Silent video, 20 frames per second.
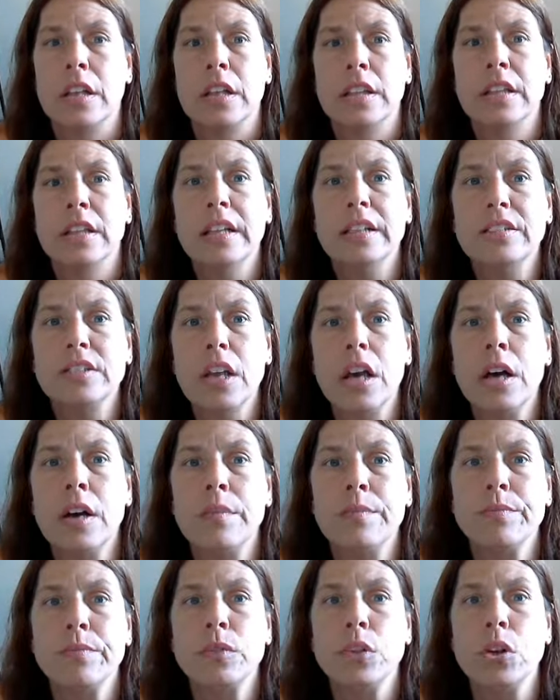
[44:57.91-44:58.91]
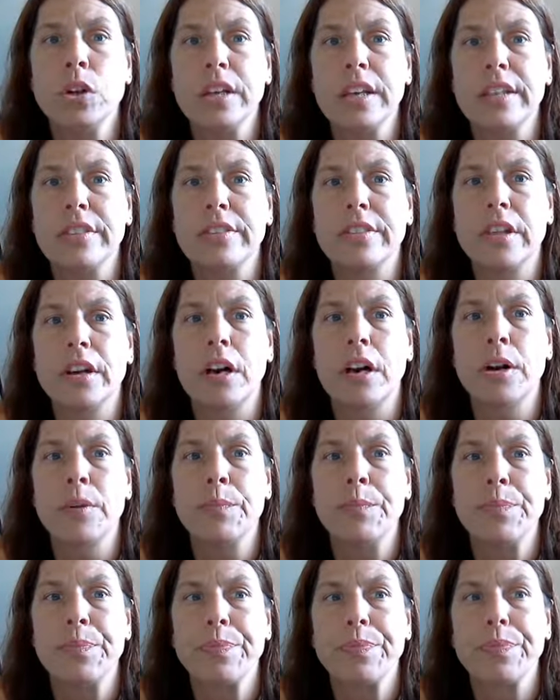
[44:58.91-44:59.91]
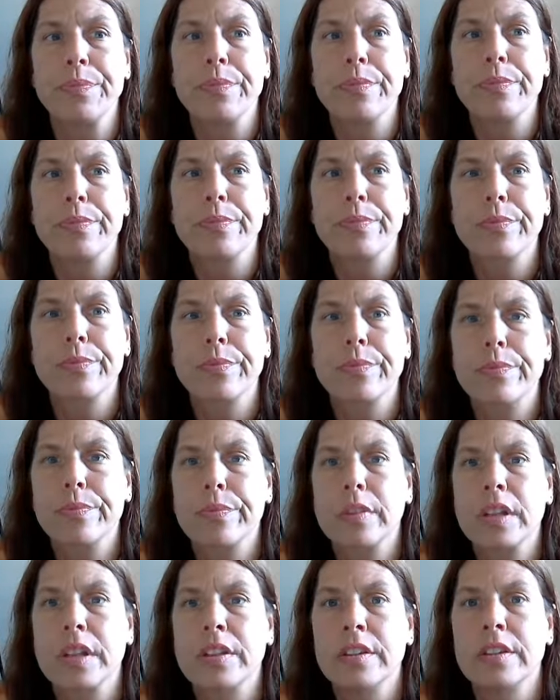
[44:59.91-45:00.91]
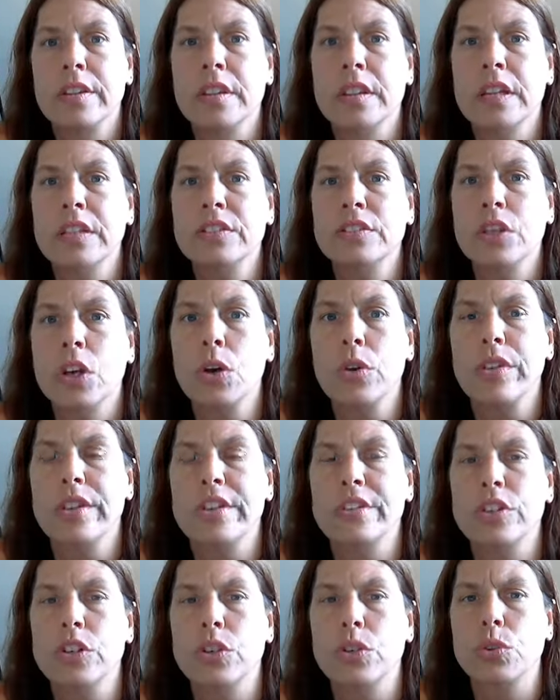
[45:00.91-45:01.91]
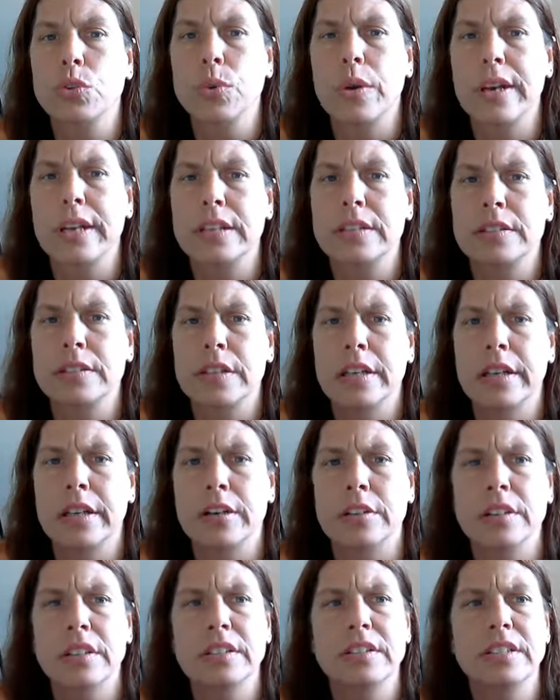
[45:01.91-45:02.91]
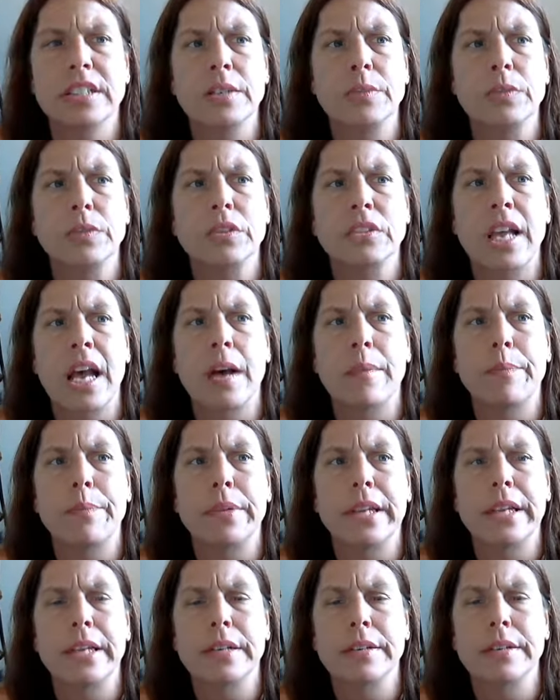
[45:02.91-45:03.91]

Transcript: Let's um, look at the, um, let's go to these earthquakes here. Let's see what's happening